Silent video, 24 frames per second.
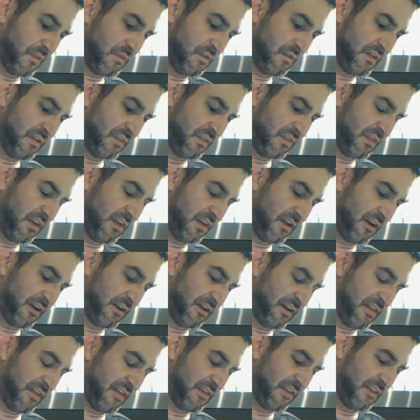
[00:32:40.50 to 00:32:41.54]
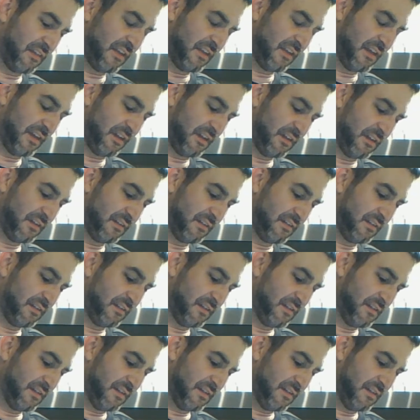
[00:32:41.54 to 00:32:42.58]
get there and then like
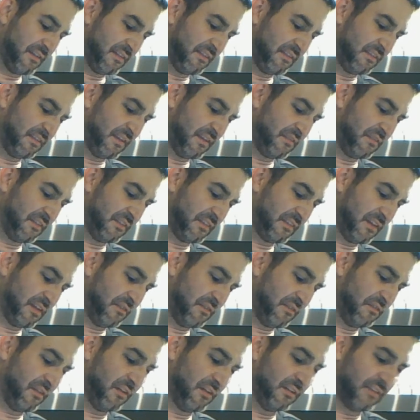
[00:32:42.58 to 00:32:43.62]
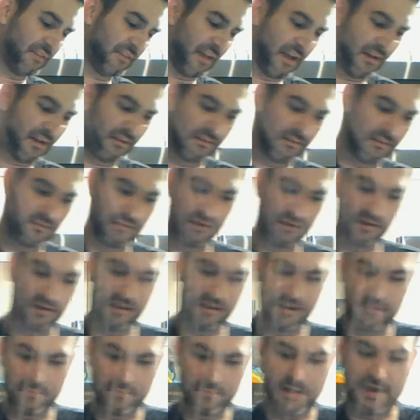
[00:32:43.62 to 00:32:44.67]
the stuff just kind of falls out. So we're going to
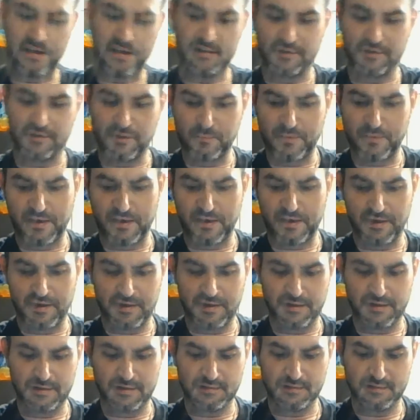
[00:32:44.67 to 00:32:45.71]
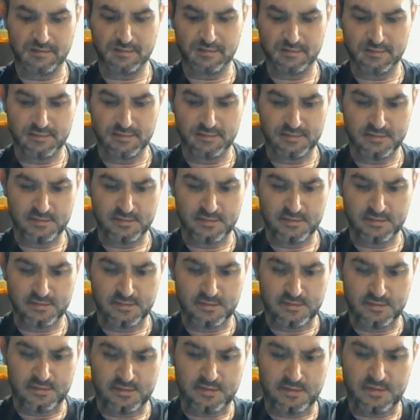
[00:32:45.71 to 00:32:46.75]
kind of pack it down by hand,
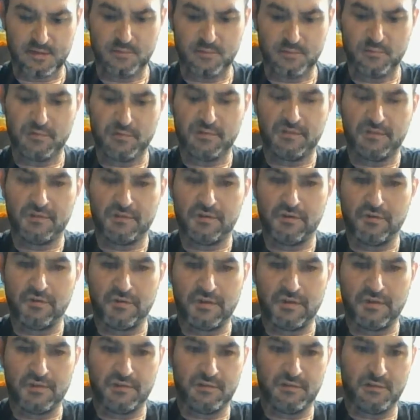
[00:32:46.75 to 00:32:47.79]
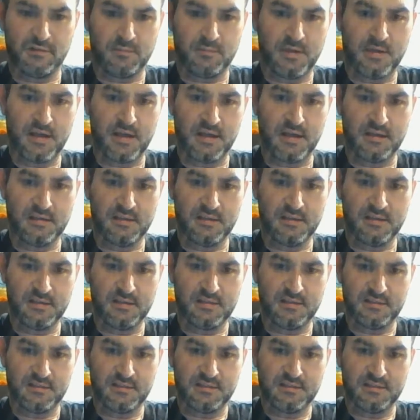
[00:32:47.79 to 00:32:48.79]
and we're just going to create this little pocket